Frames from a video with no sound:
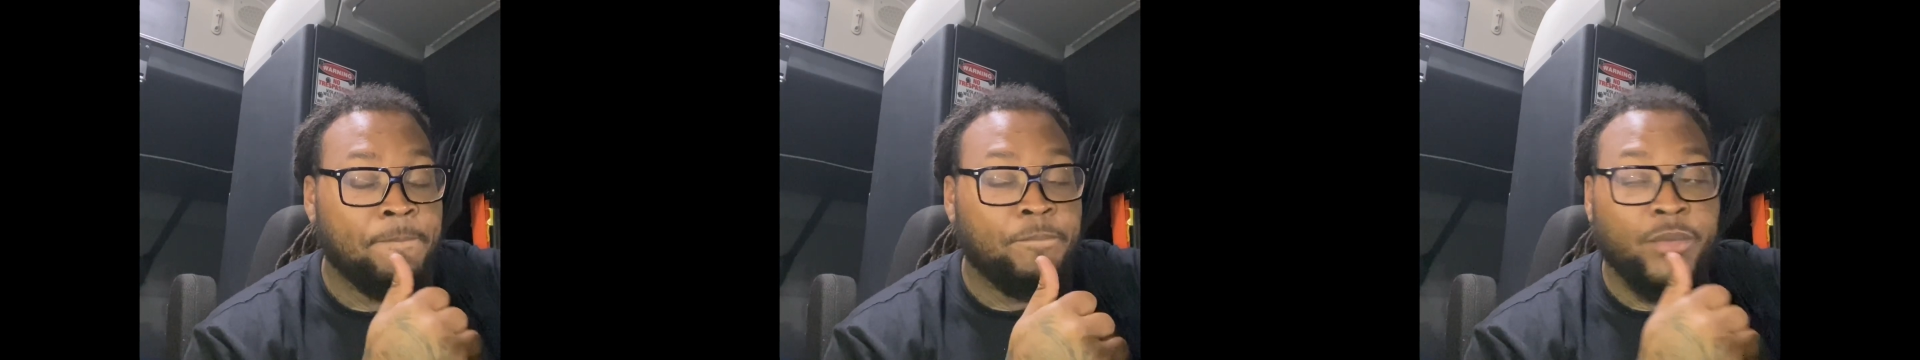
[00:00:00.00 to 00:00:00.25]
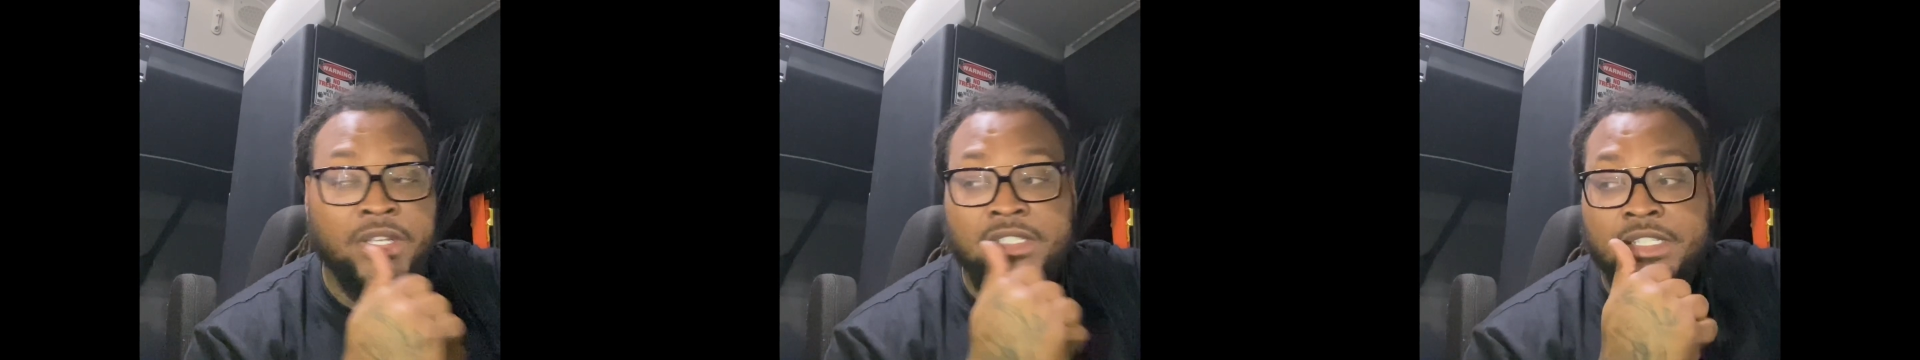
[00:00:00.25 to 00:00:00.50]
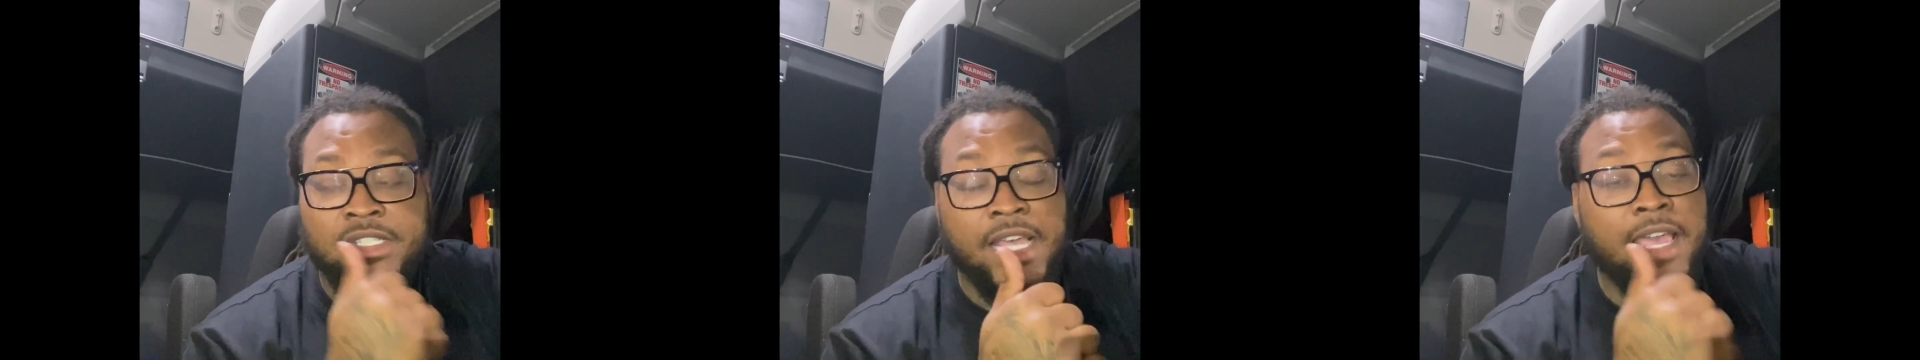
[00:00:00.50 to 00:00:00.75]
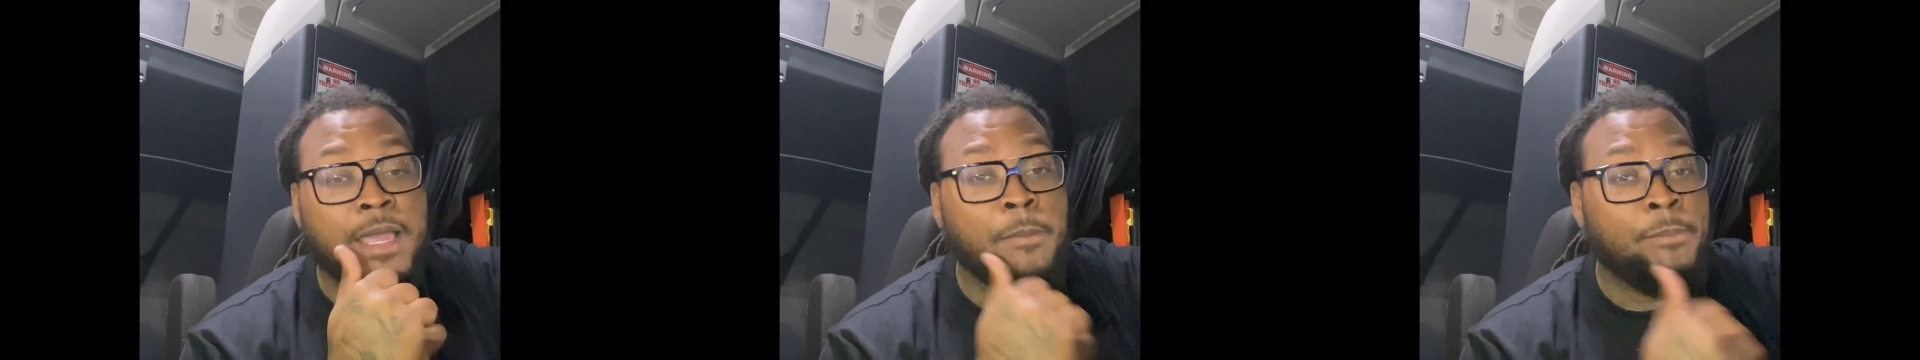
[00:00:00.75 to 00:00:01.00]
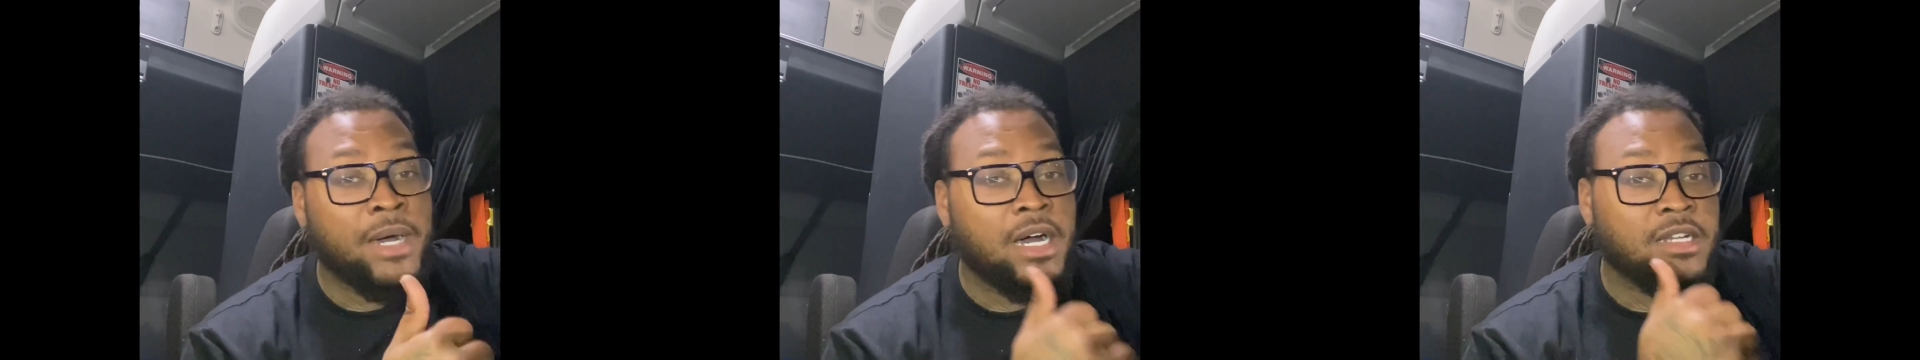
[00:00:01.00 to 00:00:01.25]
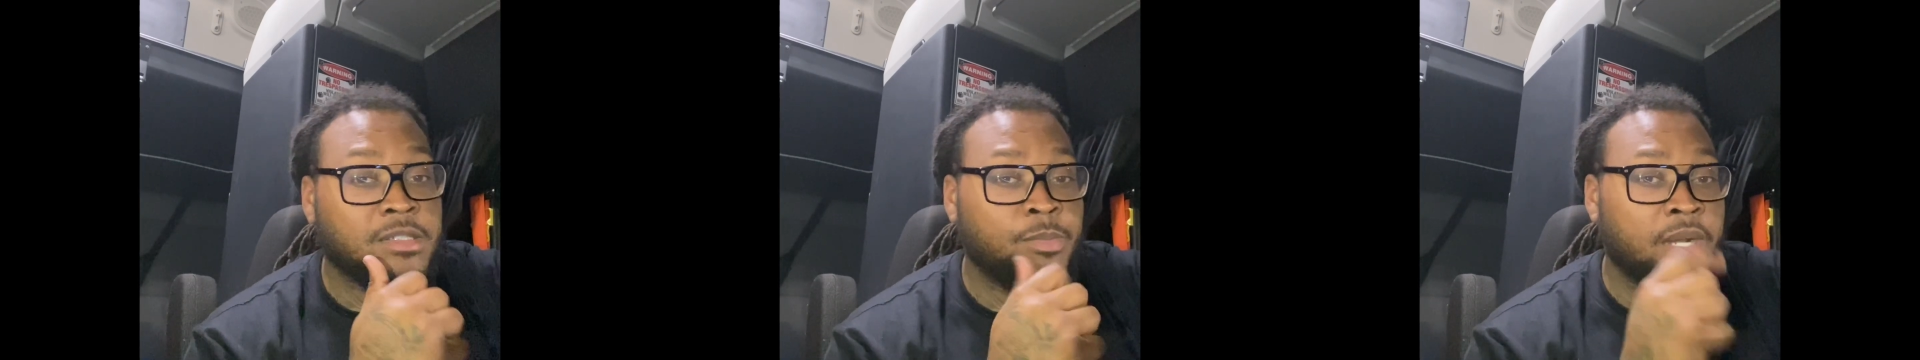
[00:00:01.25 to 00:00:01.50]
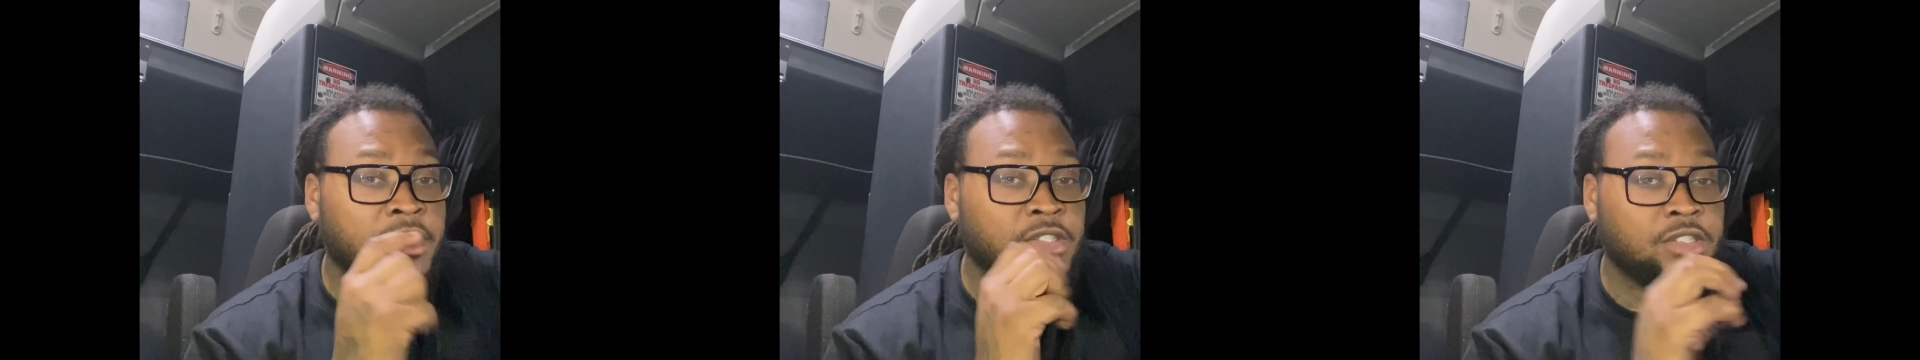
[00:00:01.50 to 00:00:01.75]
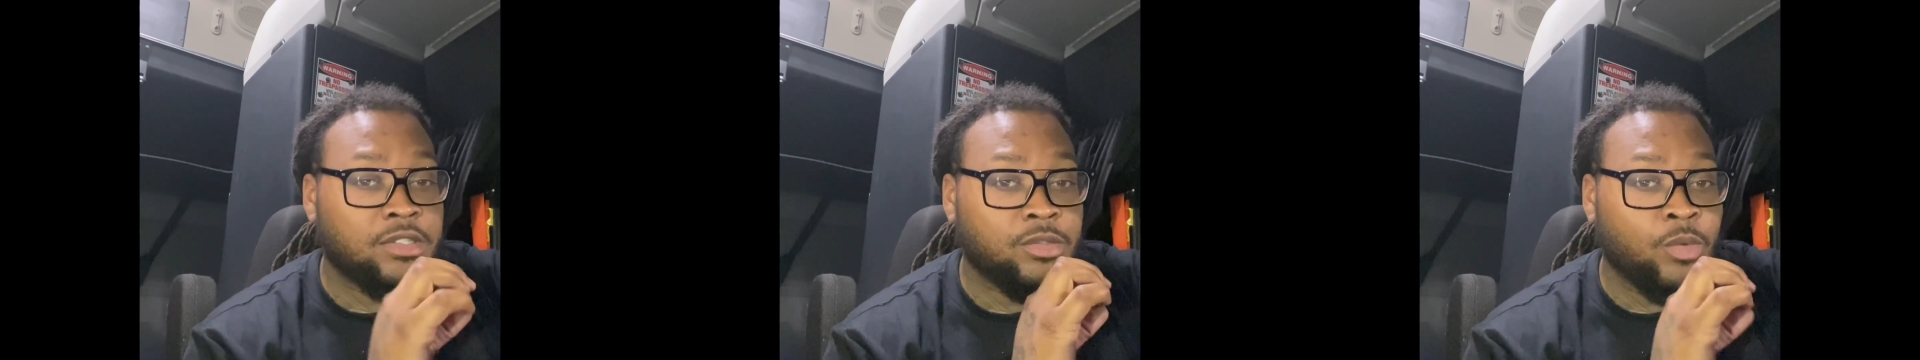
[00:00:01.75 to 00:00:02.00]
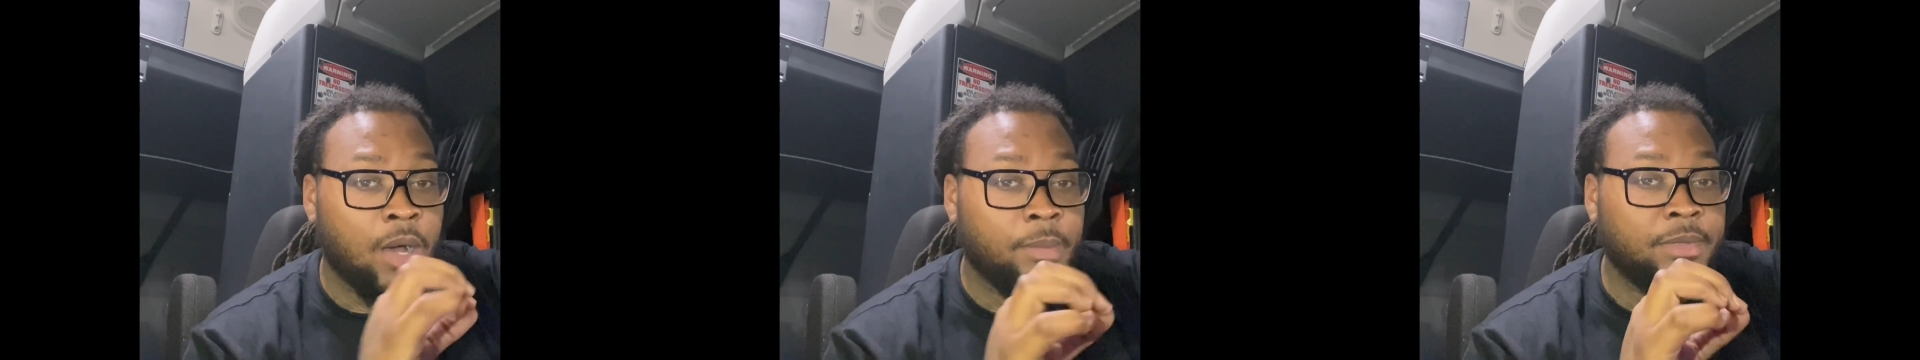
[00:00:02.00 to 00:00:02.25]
it's the same box, but I just swapped